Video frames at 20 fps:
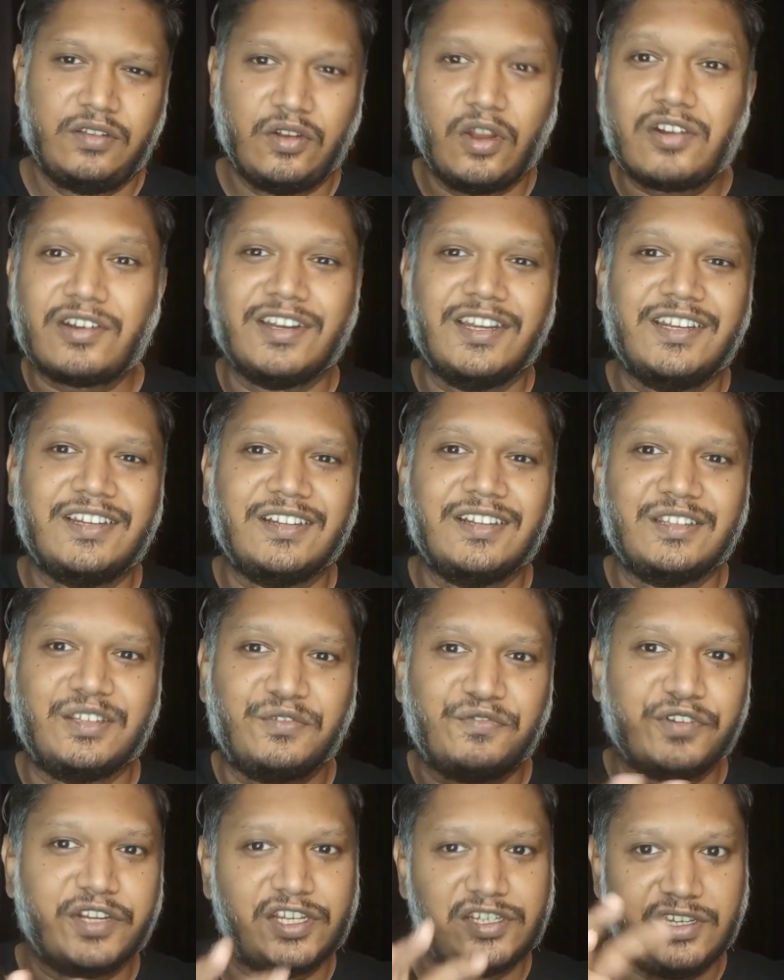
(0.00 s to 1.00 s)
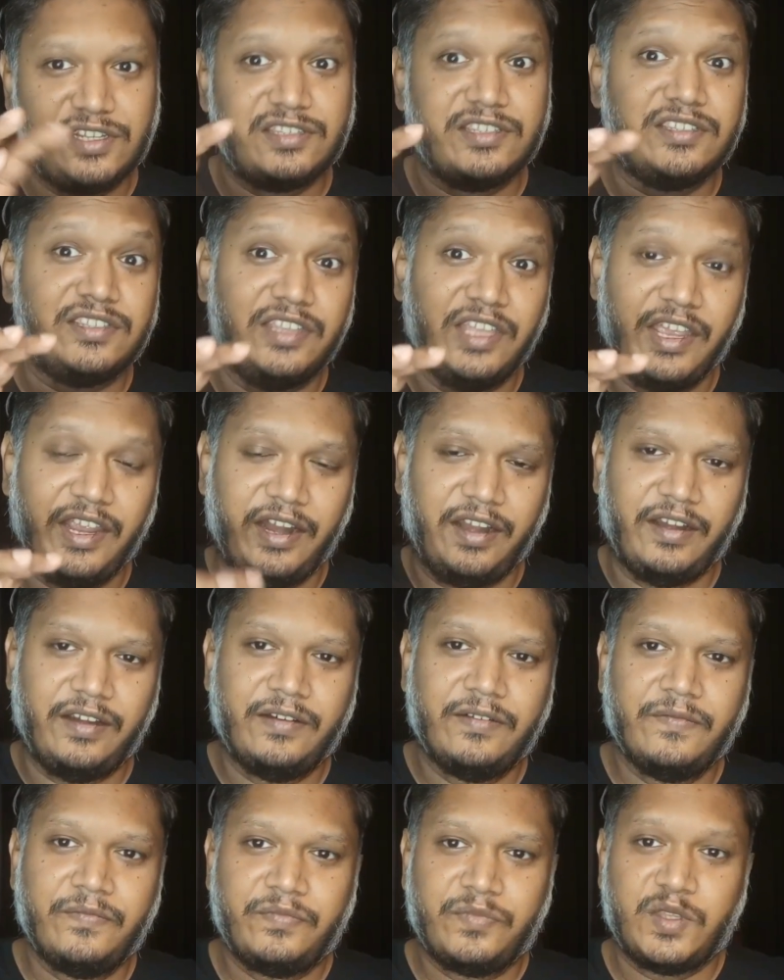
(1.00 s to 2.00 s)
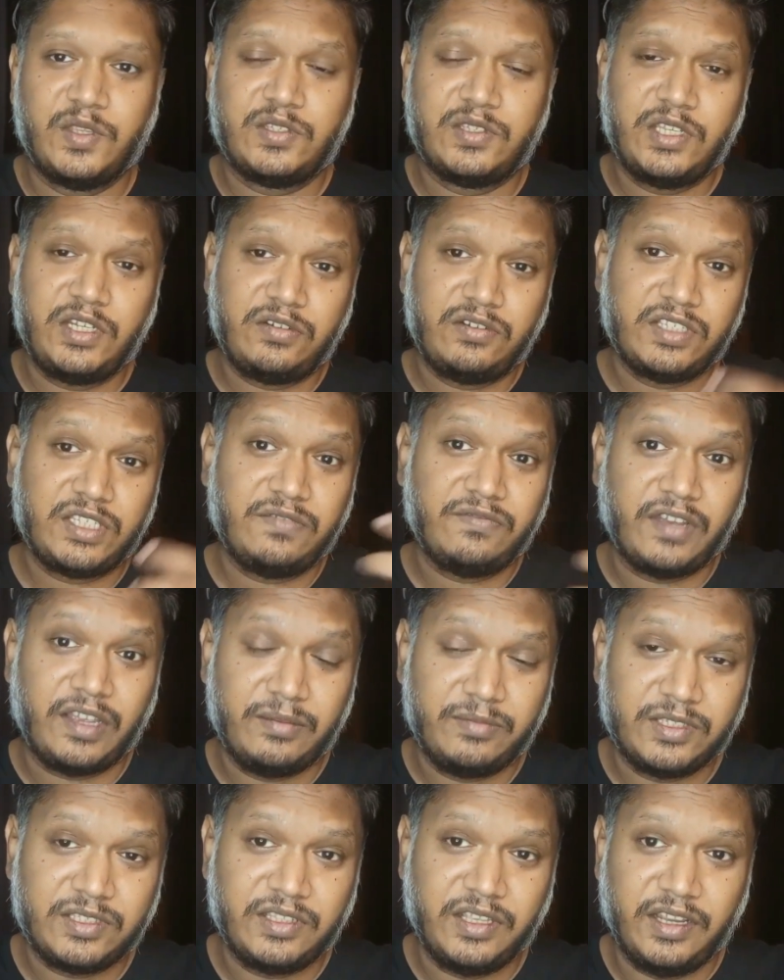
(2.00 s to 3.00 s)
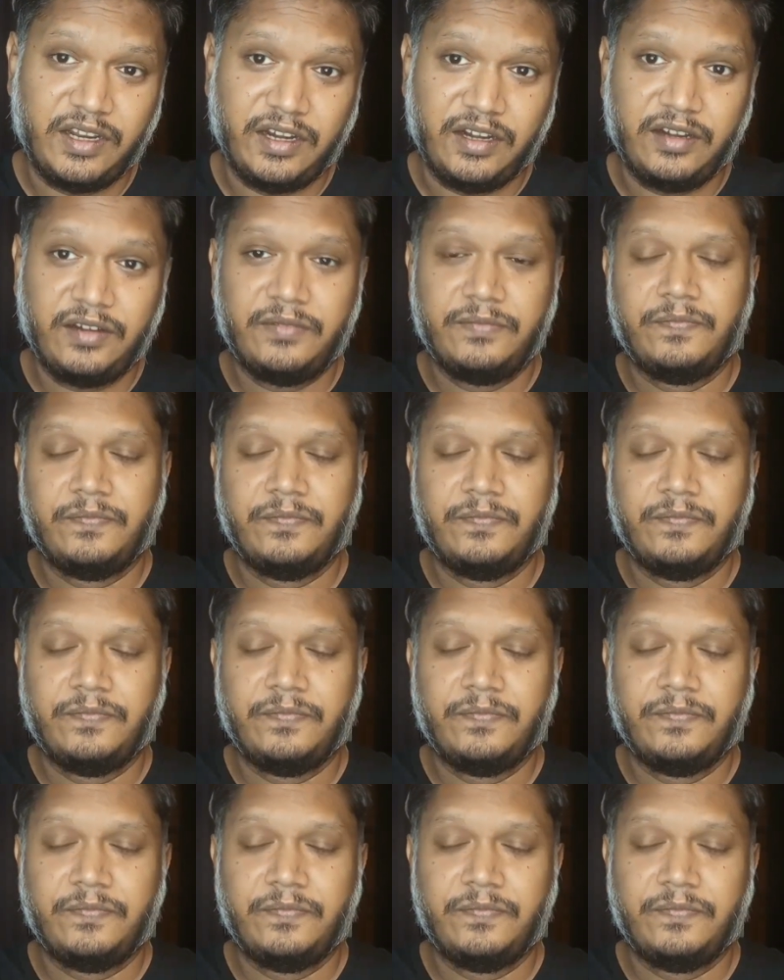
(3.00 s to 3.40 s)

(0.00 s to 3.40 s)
Not little, the freshness is there. The citrusy vibe is there.